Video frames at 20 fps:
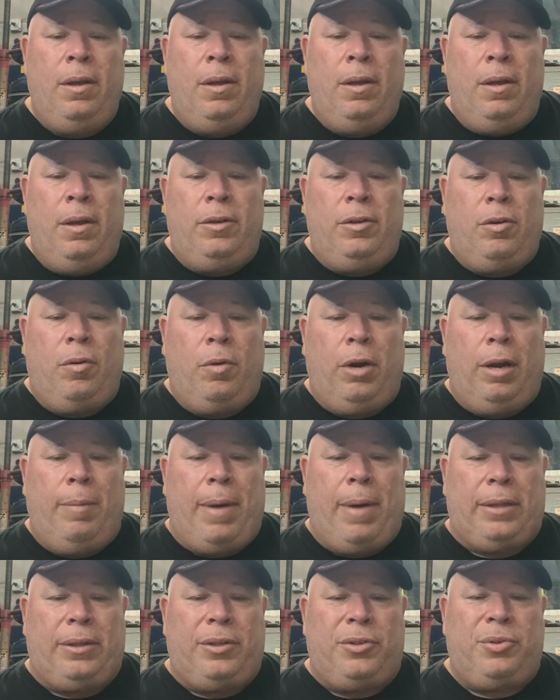Don't worry
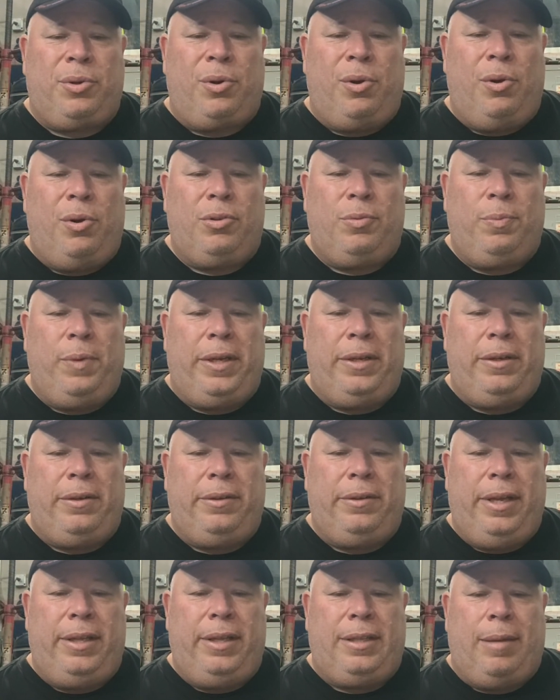about the trolls. We can
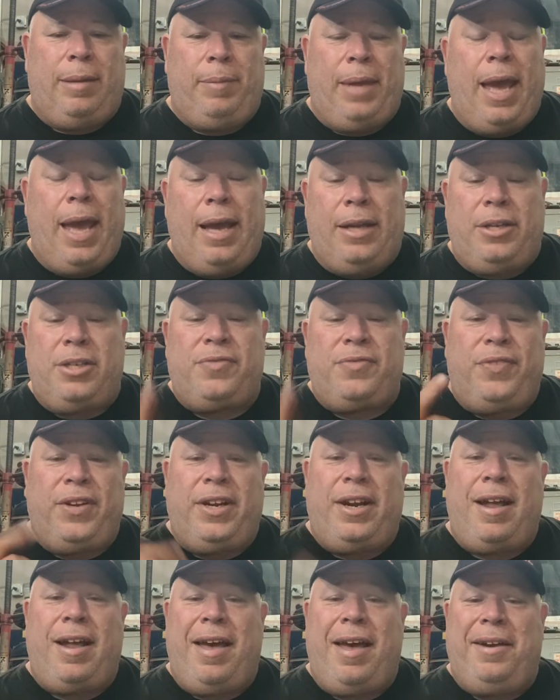delete them. Yeah, I just figured
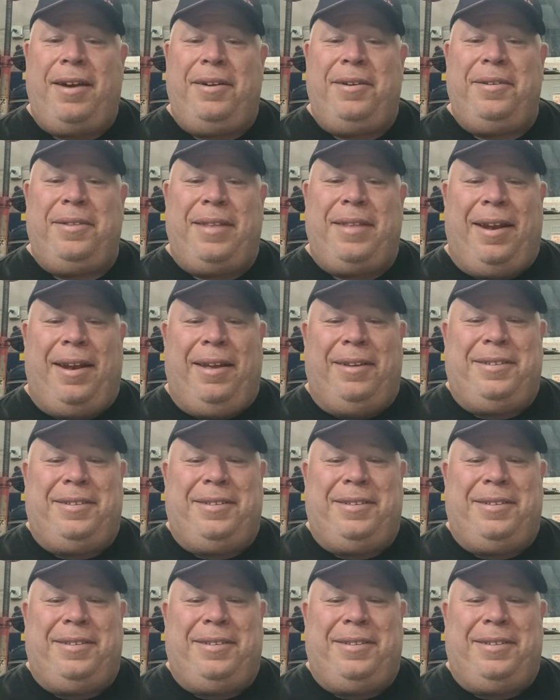out how to do that.